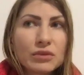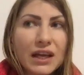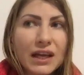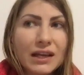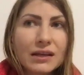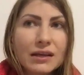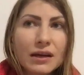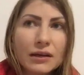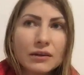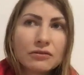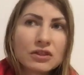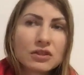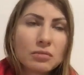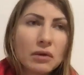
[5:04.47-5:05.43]
but any kind
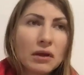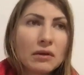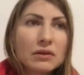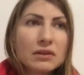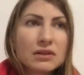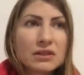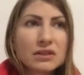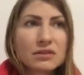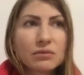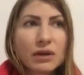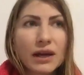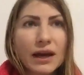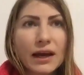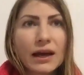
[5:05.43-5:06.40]
of experiences
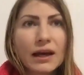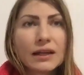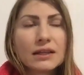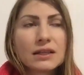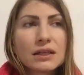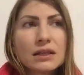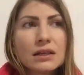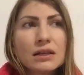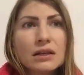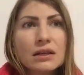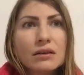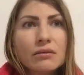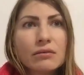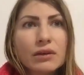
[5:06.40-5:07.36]
we had
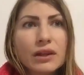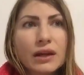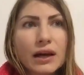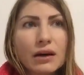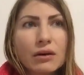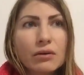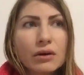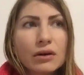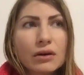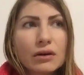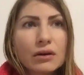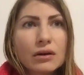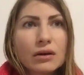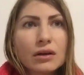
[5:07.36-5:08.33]
with our